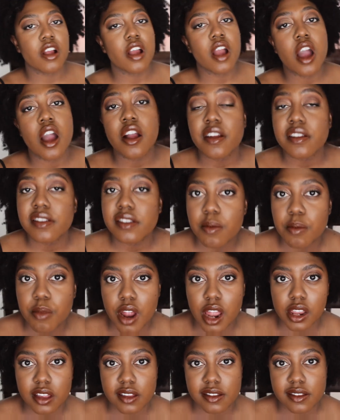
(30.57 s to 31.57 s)
are some
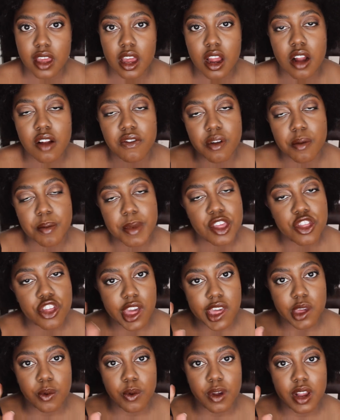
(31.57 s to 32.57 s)
products that are from my
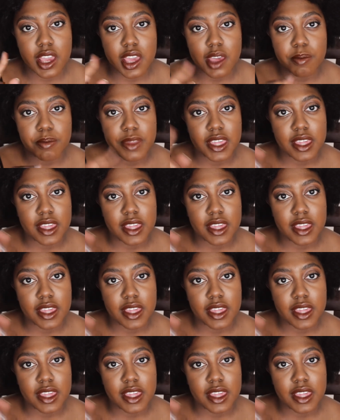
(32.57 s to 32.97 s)
January my